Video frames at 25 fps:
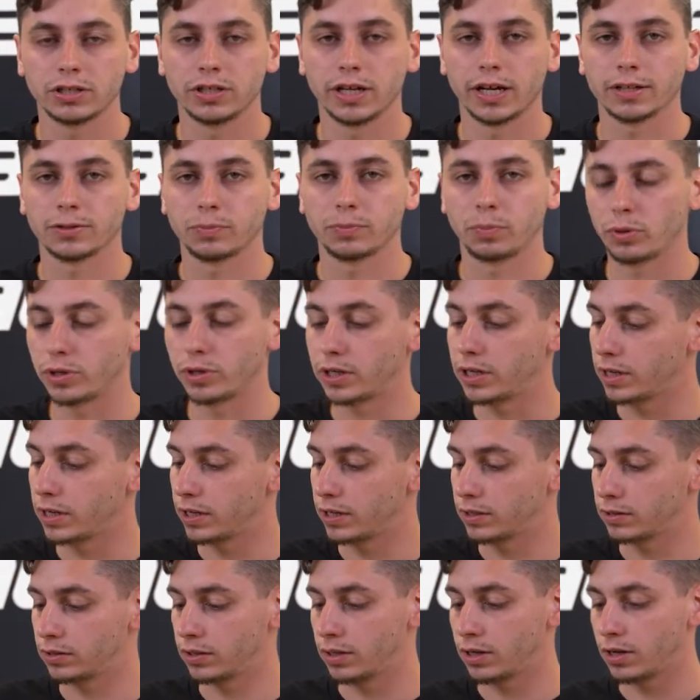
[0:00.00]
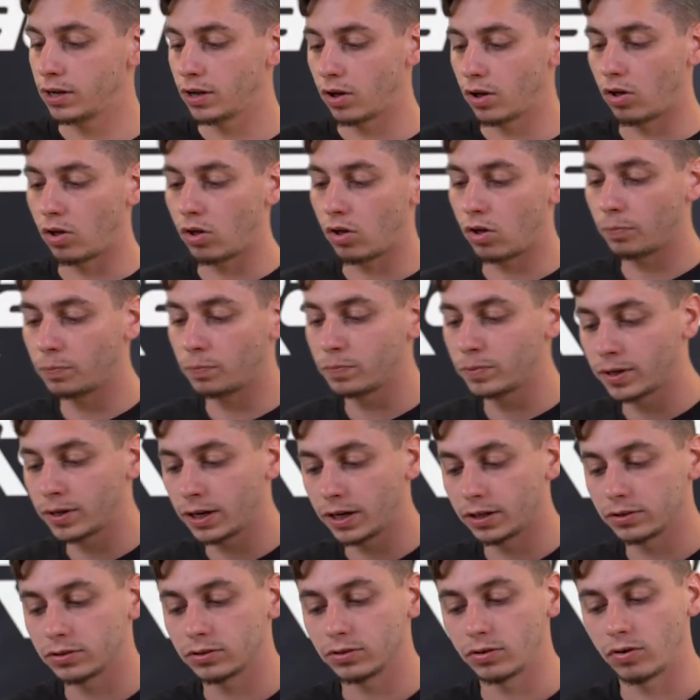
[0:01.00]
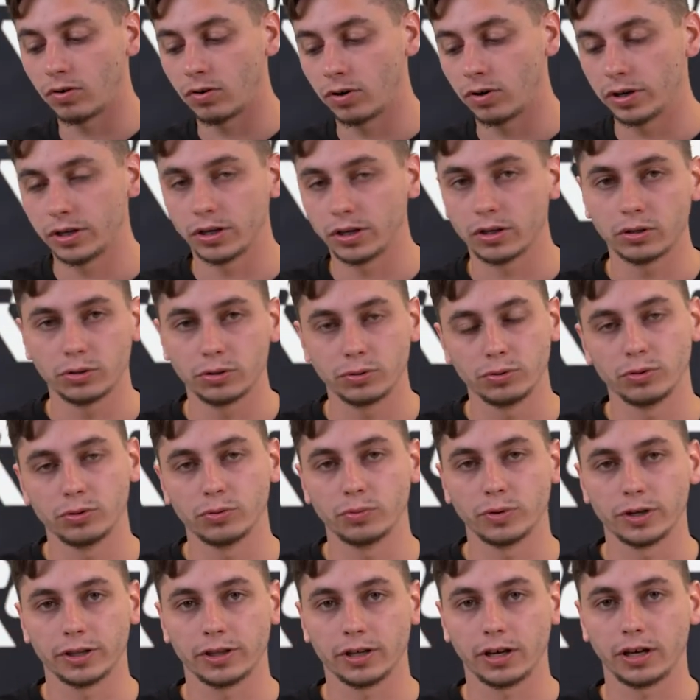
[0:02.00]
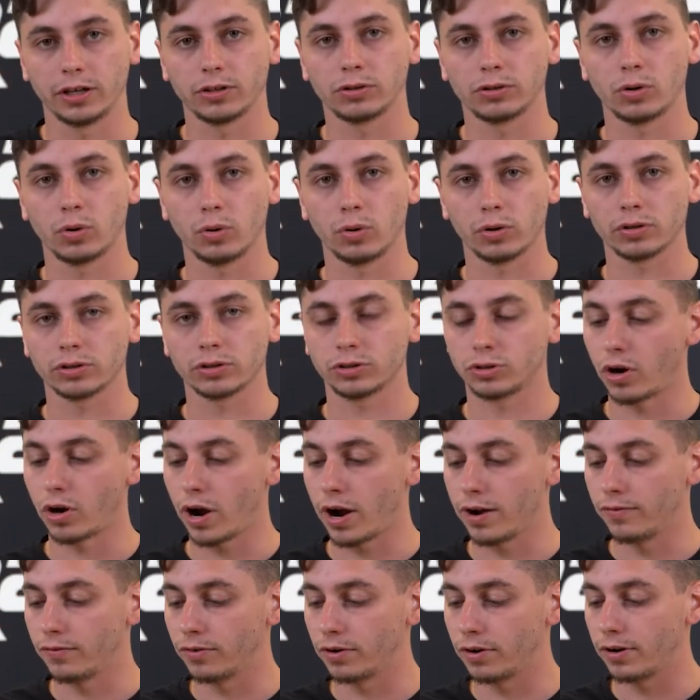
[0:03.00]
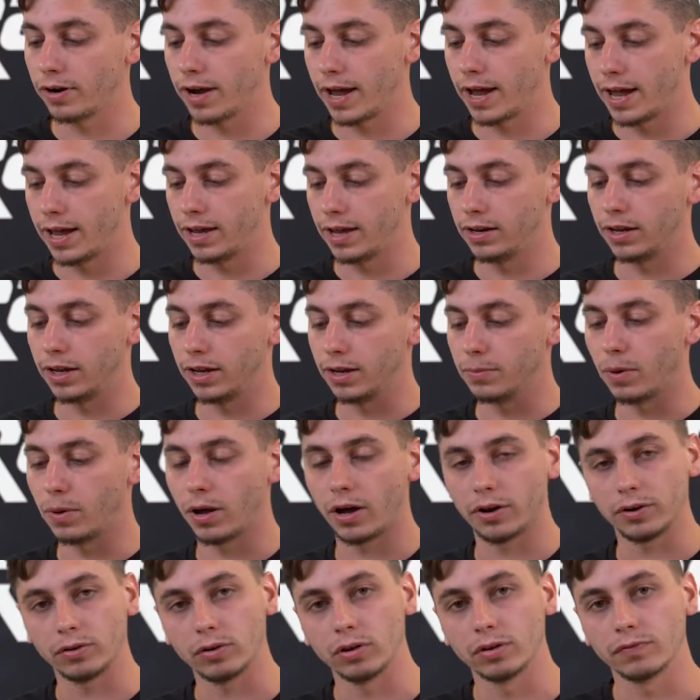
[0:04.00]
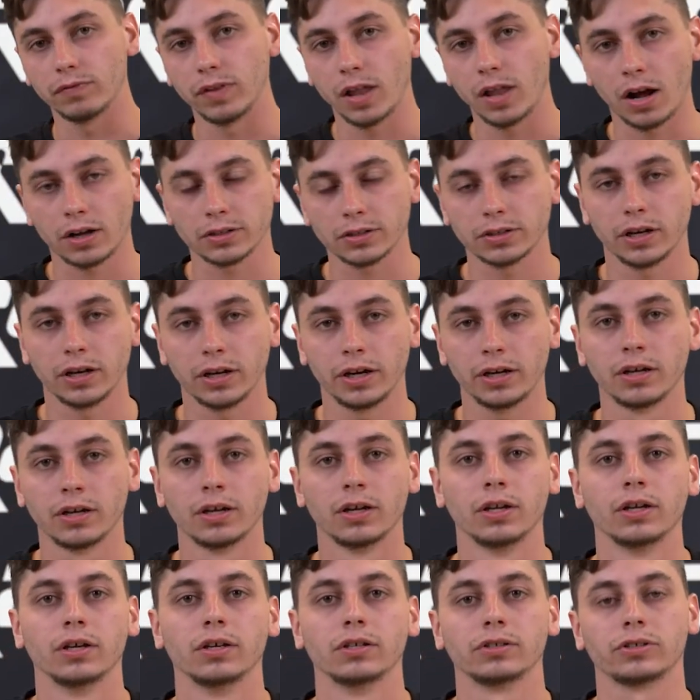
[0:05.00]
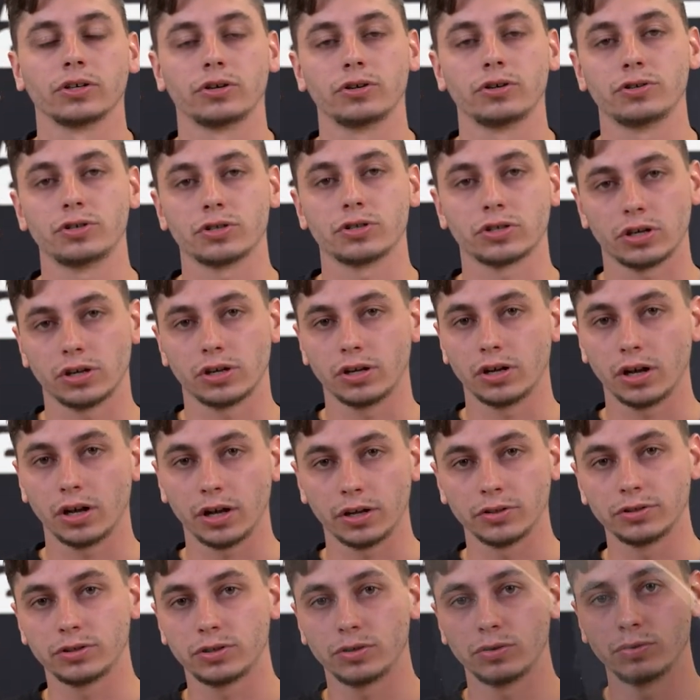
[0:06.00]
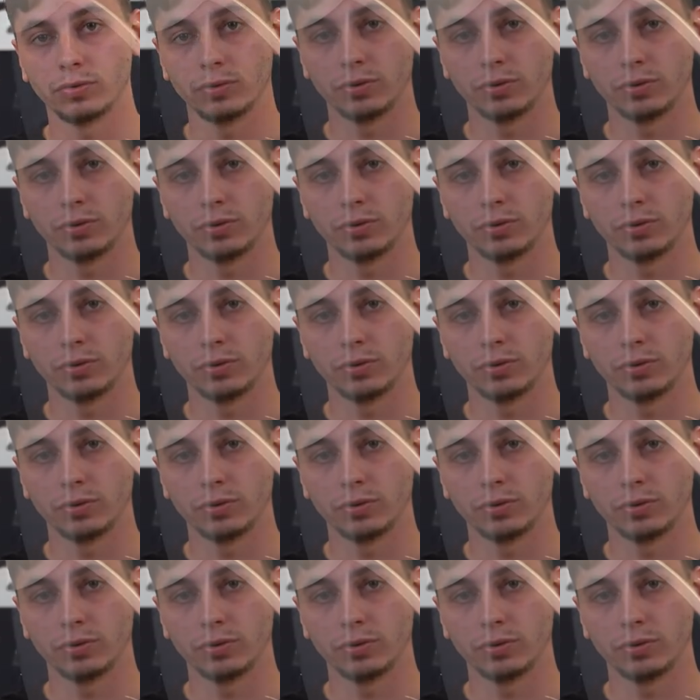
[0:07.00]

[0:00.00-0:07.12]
that's pretty easy. All kits are included with a Torx driver and a bottle of Loctite. So you're just gonna undo